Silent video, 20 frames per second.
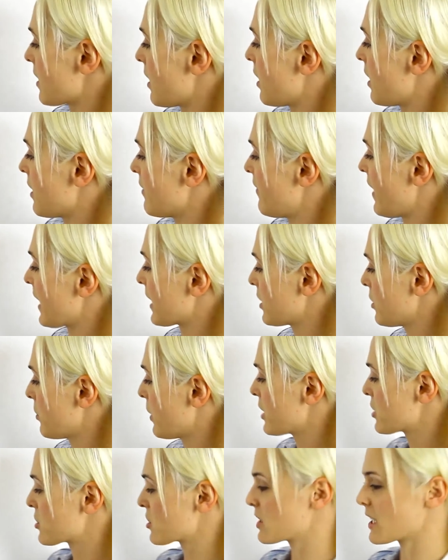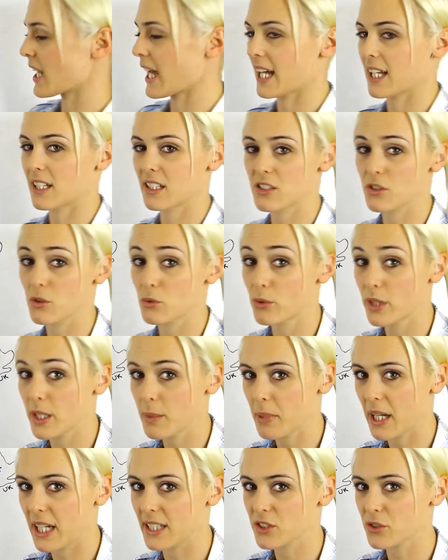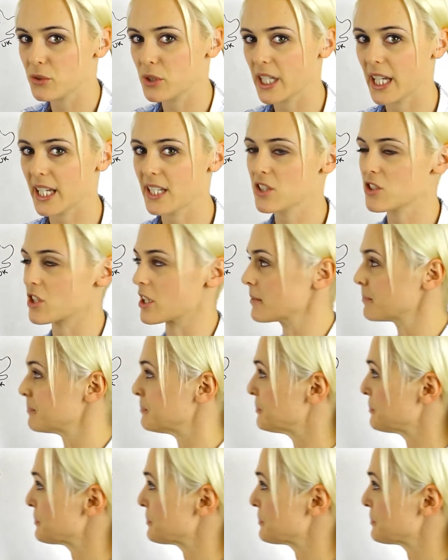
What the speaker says: are evacuation and repatriation.